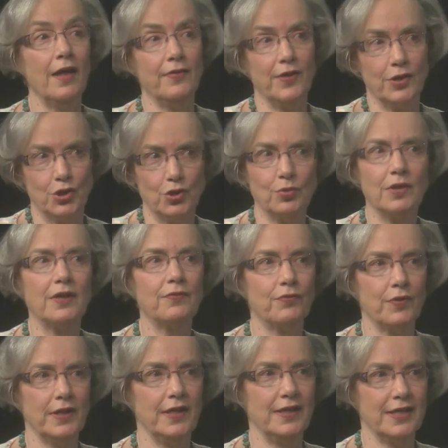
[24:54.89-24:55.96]
that you love
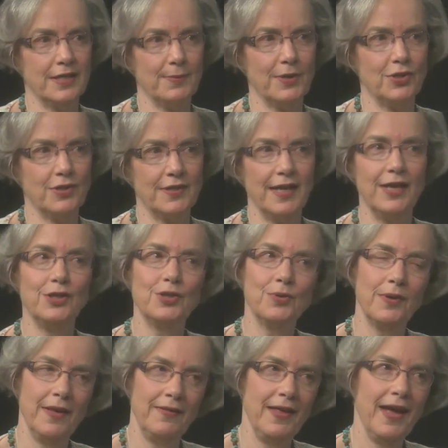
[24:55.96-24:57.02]
reading as much as they
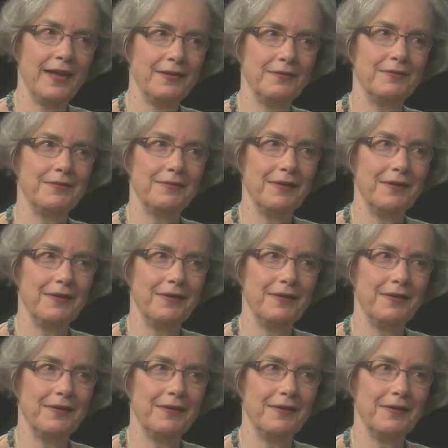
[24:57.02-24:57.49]
do, and that